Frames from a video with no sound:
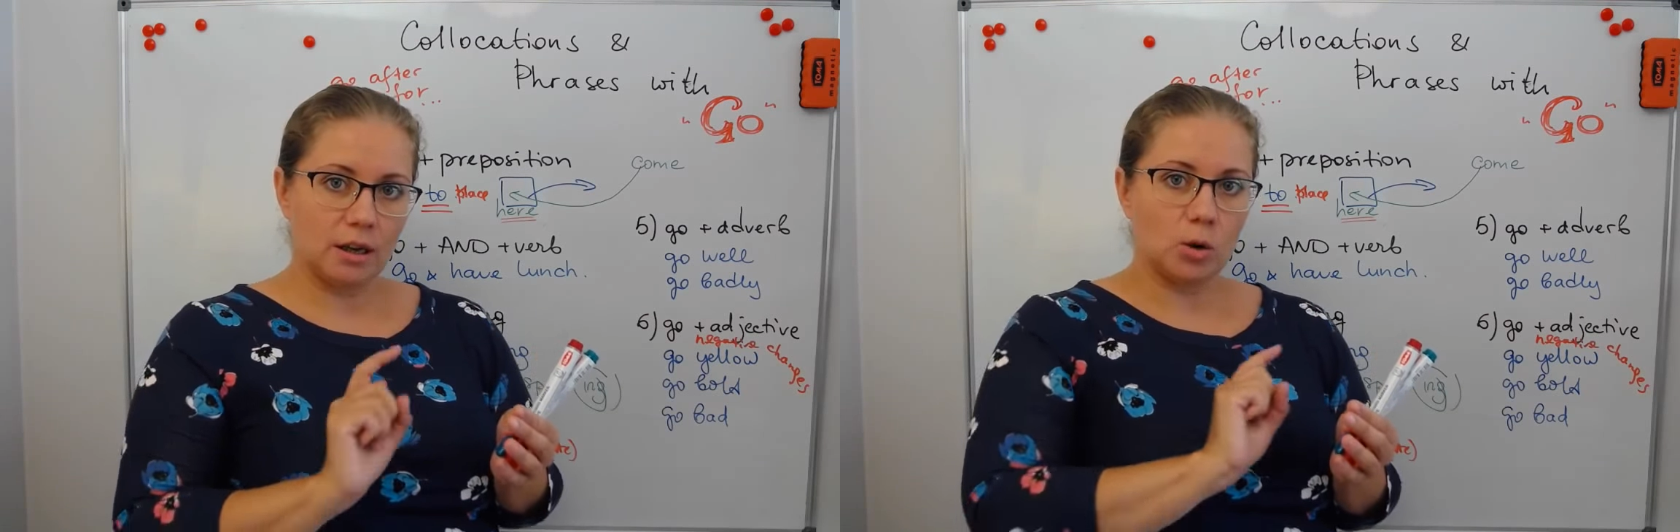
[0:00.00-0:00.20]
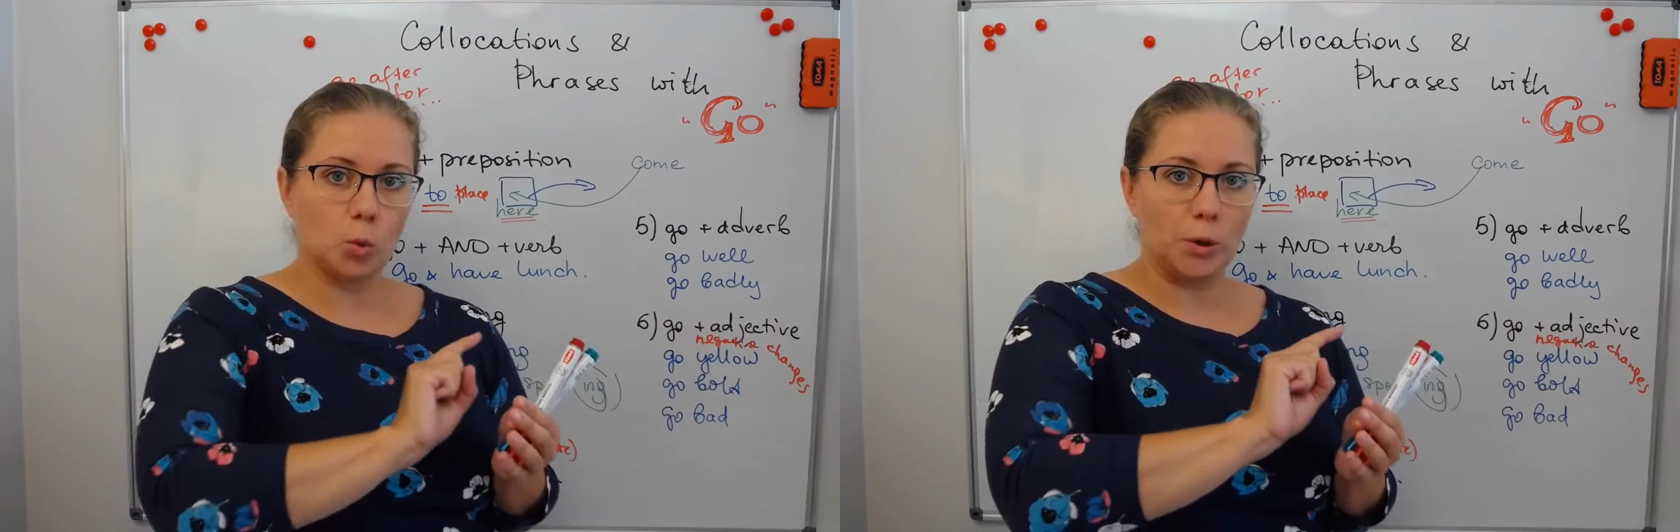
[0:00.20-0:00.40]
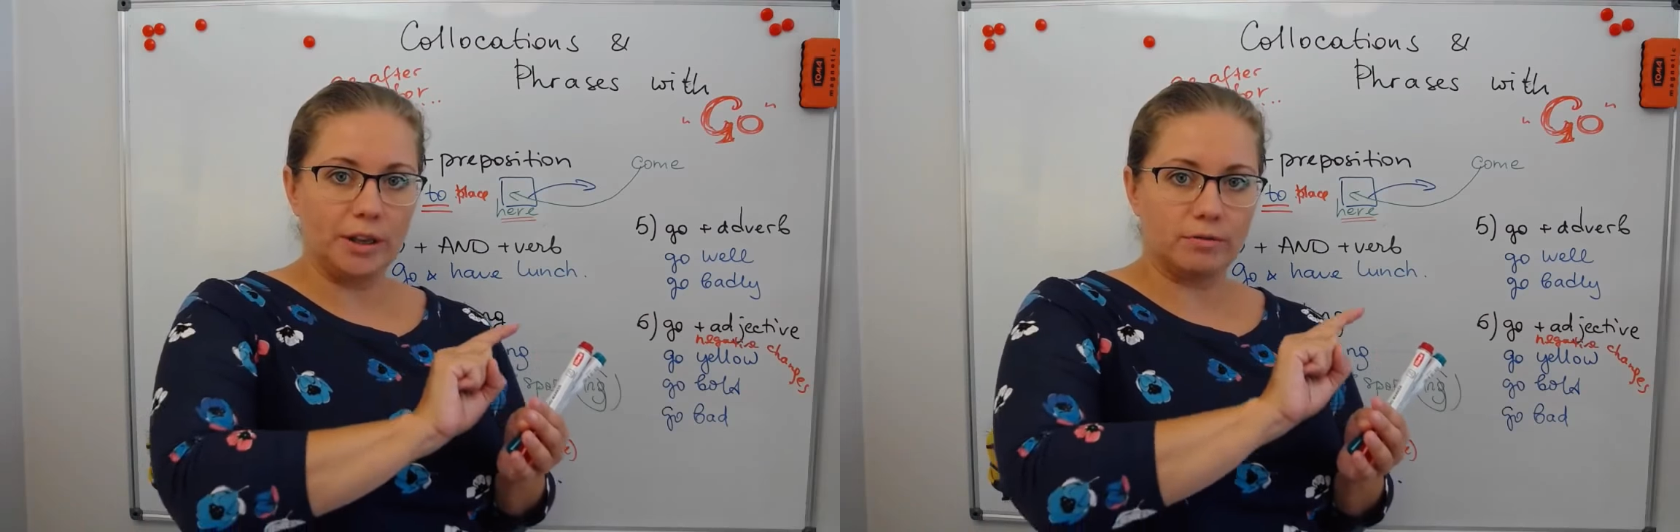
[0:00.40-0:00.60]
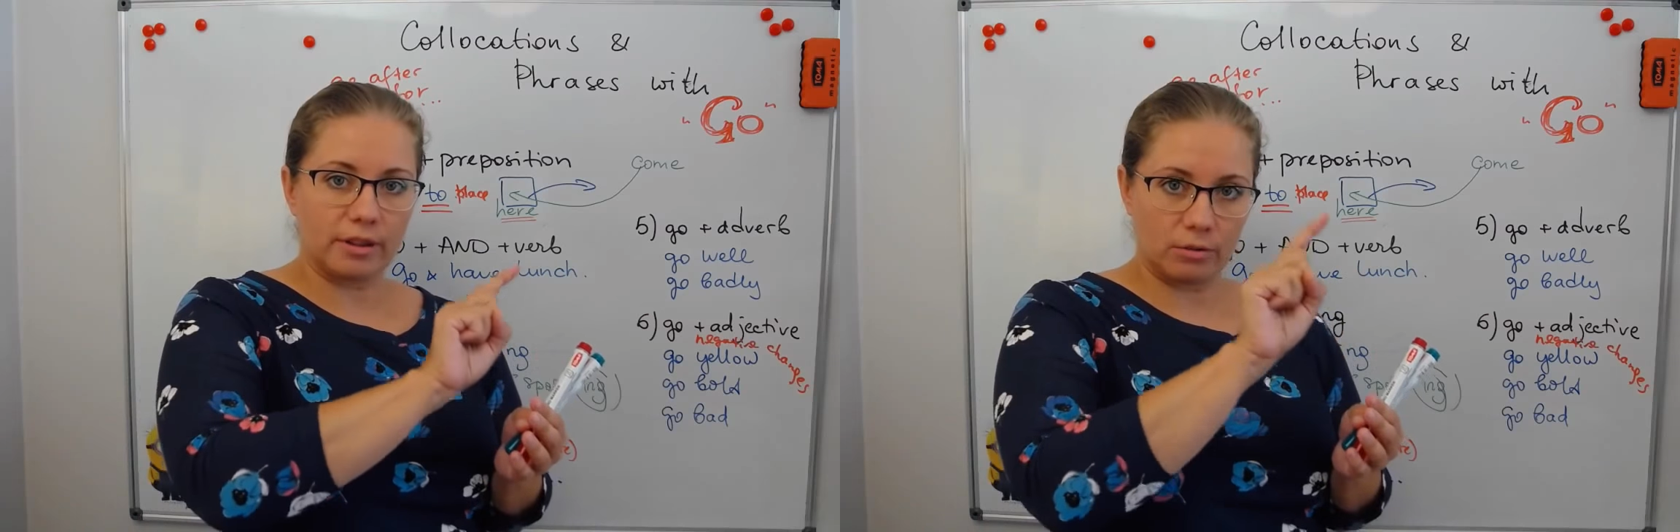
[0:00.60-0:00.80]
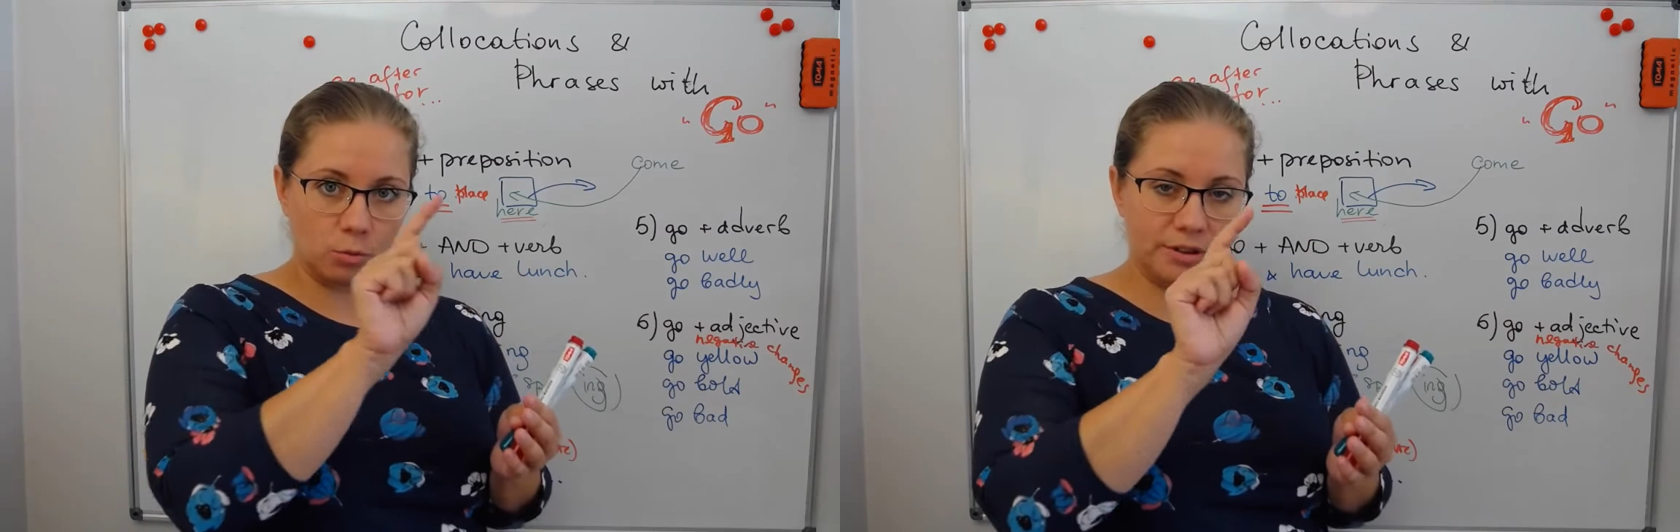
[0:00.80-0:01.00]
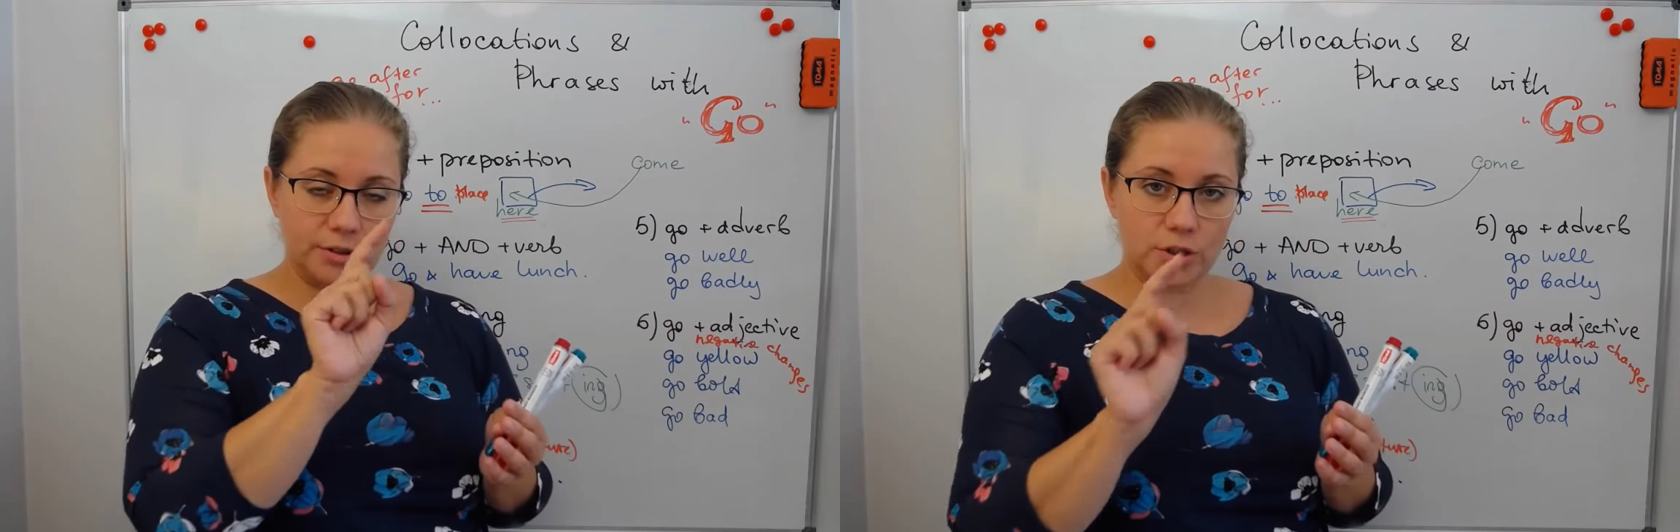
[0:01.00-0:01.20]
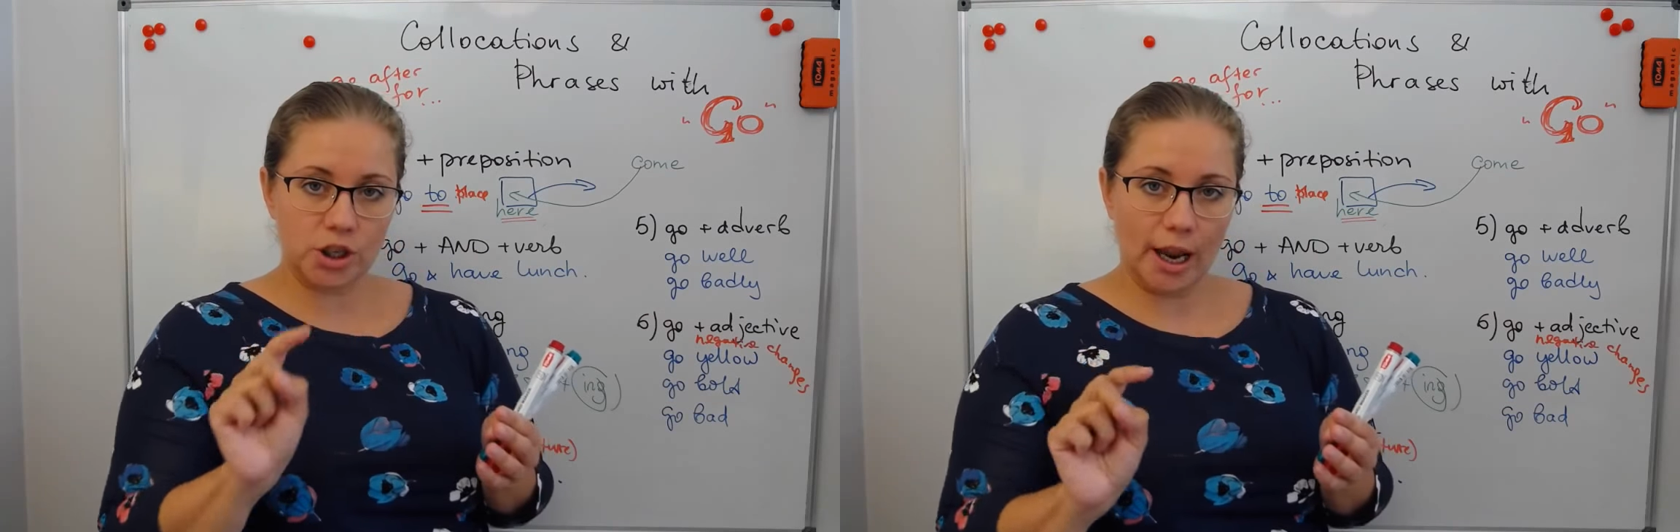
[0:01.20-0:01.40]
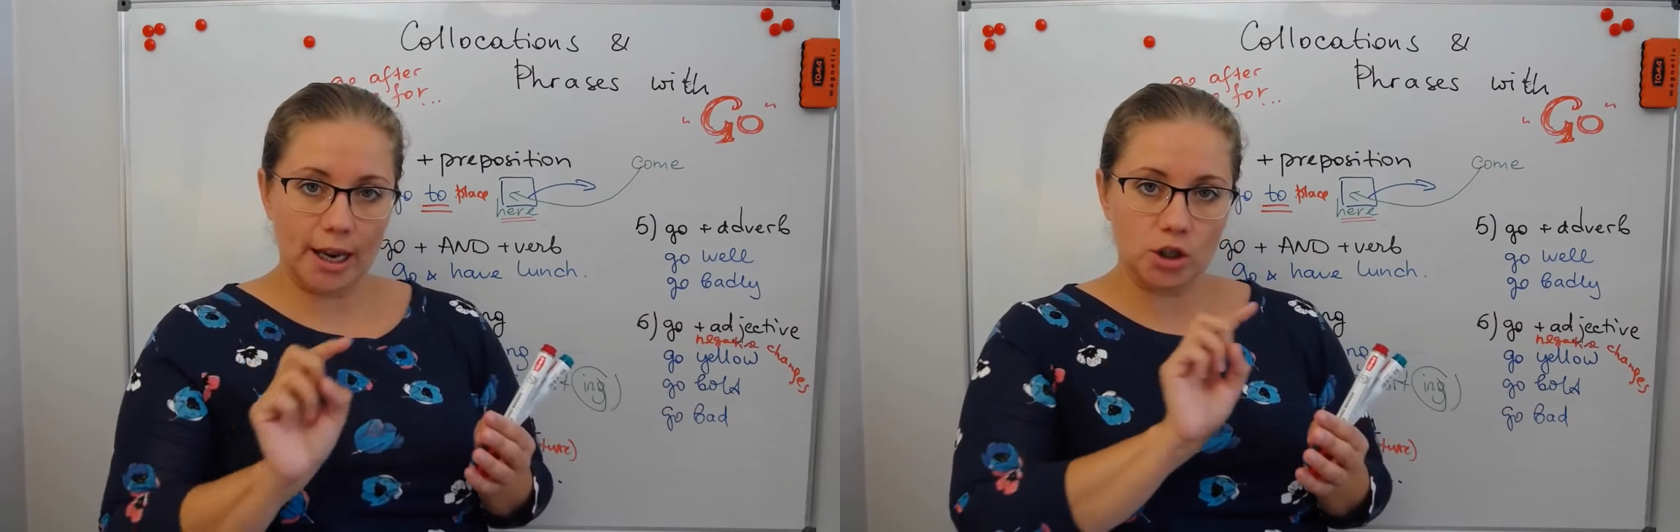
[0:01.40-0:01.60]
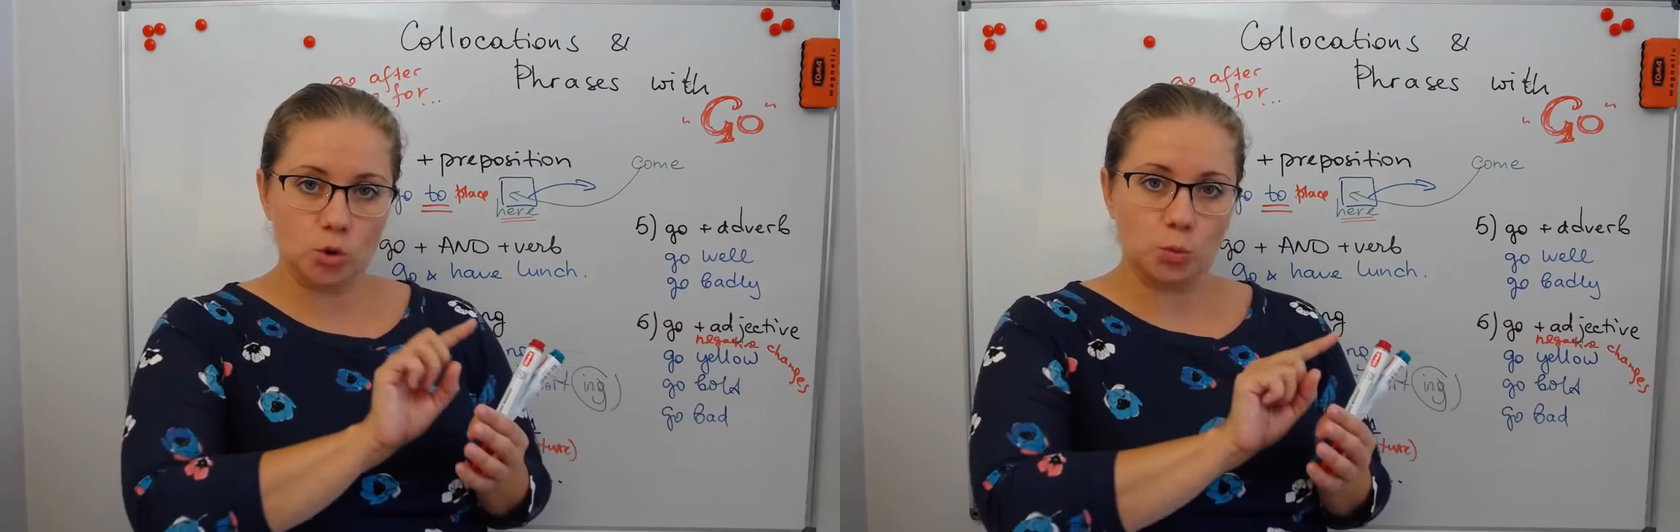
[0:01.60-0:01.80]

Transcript: with this change